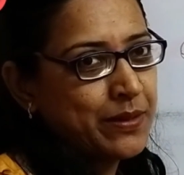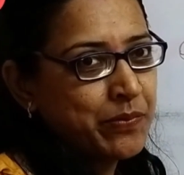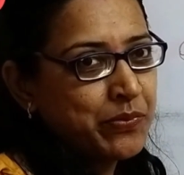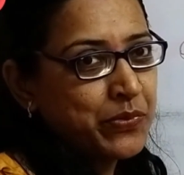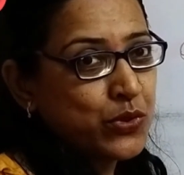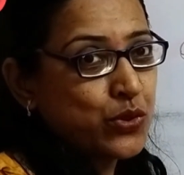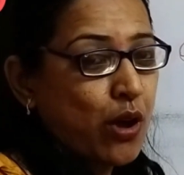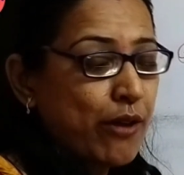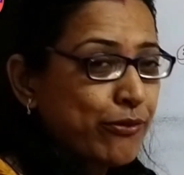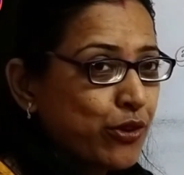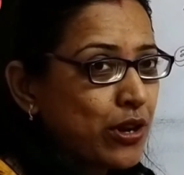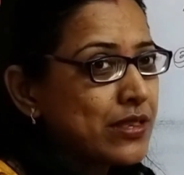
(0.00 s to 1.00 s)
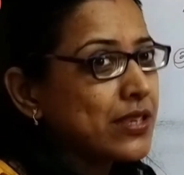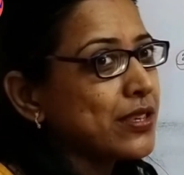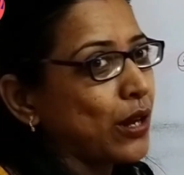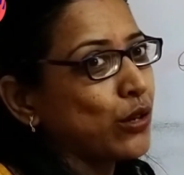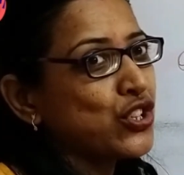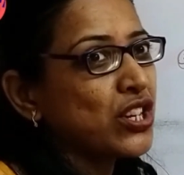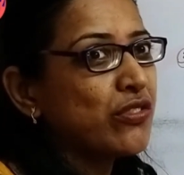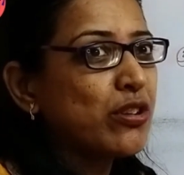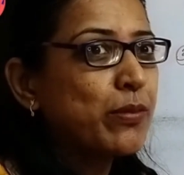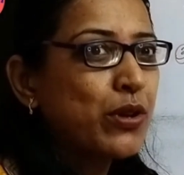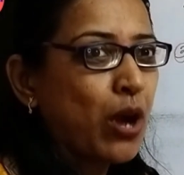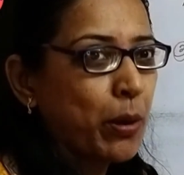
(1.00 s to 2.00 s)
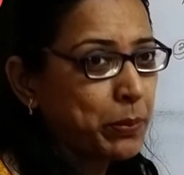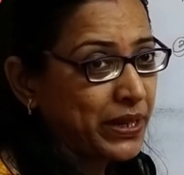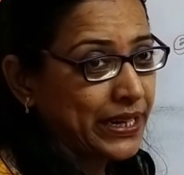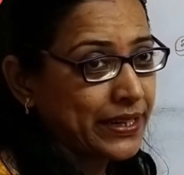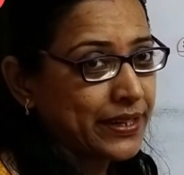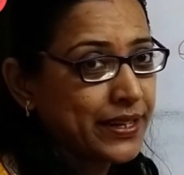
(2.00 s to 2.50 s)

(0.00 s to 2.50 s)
So of course the solution will be complicated.